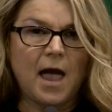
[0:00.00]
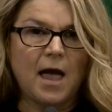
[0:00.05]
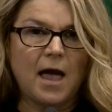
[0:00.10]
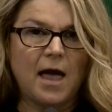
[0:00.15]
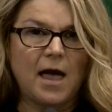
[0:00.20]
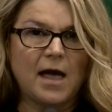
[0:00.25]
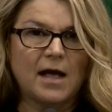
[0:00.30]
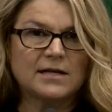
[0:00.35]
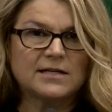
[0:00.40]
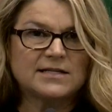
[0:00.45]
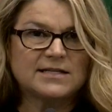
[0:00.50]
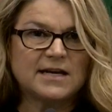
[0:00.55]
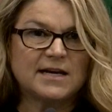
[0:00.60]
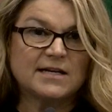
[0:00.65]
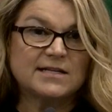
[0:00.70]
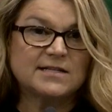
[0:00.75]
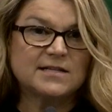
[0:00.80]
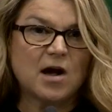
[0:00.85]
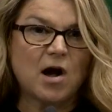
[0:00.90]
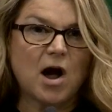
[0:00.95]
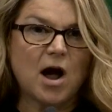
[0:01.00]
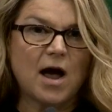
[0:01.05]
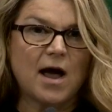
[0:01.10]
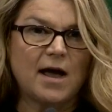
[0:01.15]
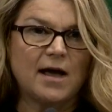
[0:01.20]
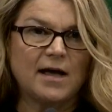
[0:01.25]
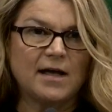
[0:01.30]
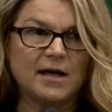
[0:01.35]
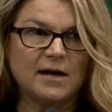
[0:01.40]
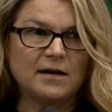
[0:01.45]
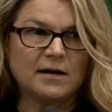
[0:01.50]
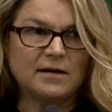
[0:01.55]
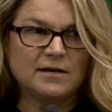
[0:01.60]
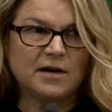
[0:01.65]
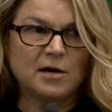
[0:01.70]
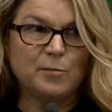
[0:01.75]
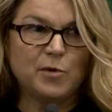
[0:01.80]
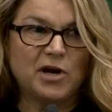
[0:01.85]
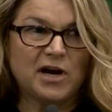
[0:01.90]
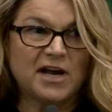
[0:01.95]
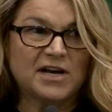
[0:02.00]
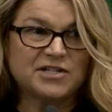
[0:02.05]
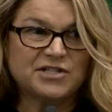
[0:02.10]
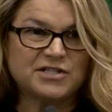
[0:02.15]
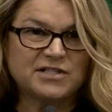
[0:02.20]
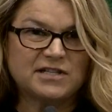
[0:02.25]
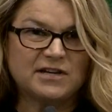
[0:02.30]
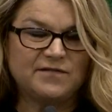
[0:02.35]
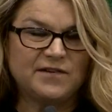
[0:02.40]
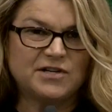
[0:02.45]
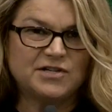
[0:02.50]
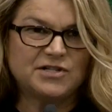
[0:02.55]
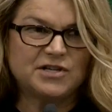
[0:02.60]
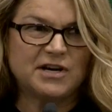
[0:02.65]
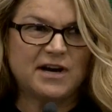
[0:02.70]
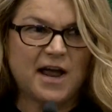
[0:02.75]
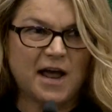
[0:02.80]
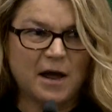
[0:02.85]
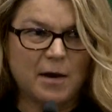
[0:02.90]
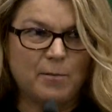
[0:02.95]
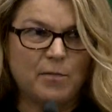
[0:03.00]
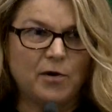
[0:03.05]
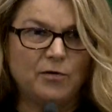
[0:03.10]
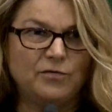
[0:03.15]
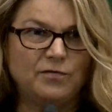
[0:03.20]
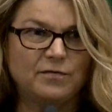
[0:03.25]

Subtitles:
and CSI and Communications Division and